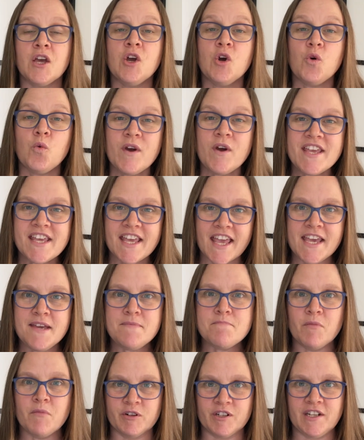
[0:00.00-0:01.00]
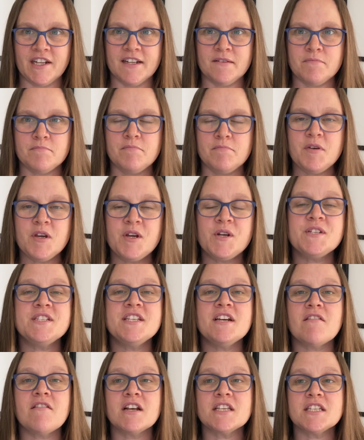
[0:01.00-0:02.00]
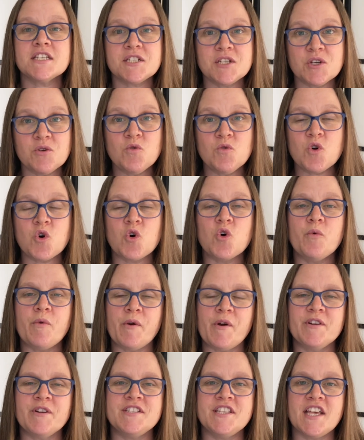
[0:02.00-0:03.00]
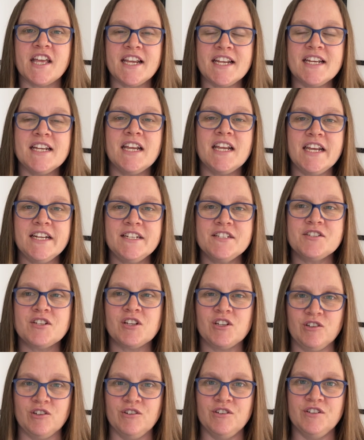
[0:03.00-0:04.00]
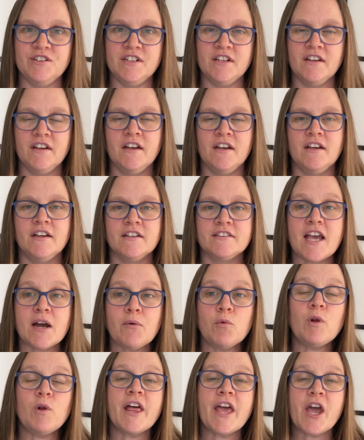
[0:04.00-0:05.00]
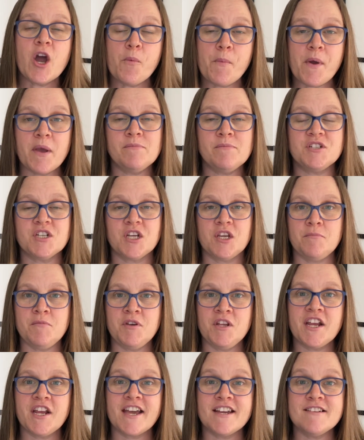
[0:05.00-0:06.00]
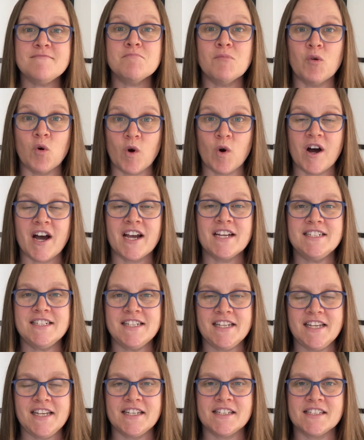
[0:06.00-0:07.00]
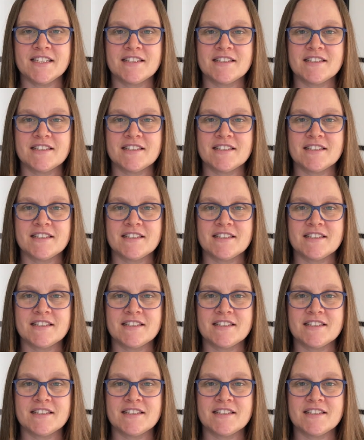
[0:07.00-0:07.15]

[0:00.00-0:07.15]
We keep modelling because there are still core words that he needs to learn that will help him to communicate more ideas.